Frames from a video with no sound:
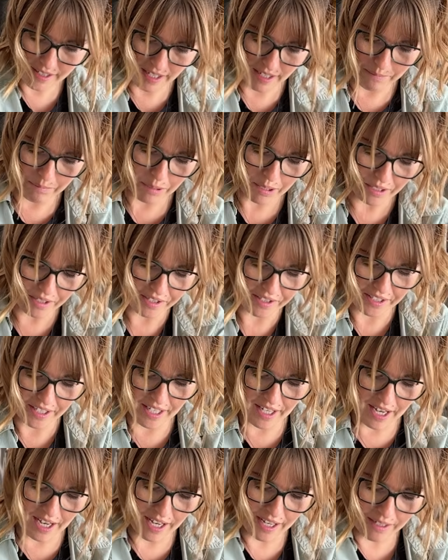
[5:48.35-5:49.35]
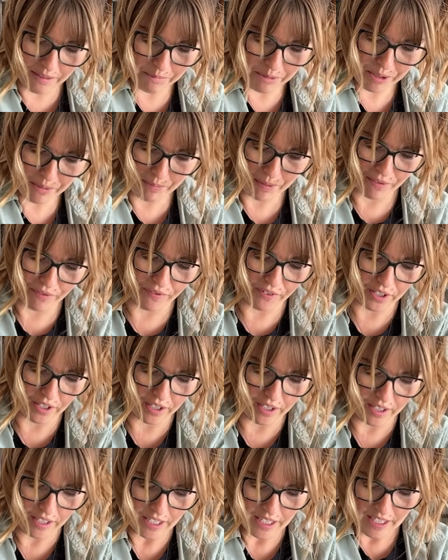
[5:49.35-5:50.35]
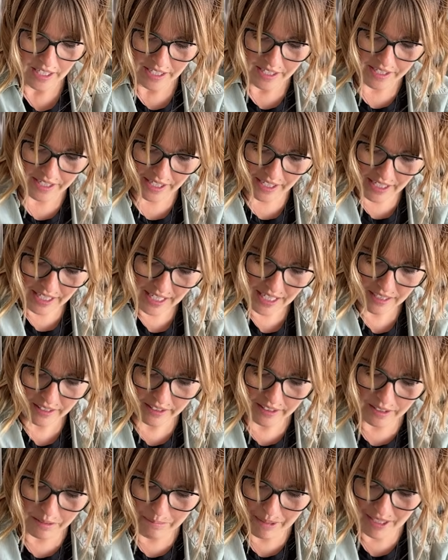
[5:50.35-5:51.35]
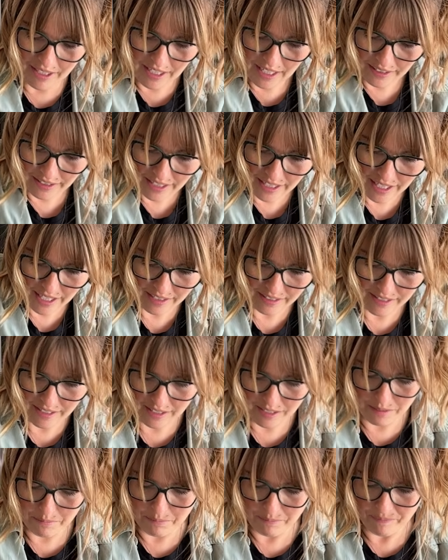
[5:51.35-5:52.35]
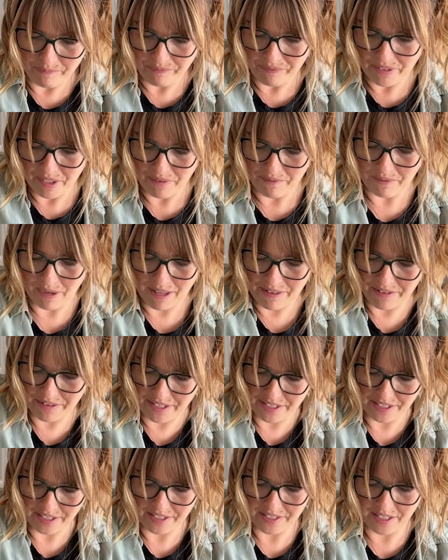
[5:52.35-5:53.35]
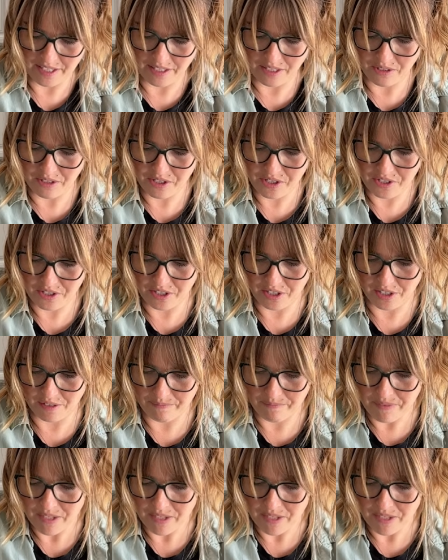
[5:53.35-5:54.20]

And personally, I almost prefer to knead a little bit at the end here rather than continue to stir.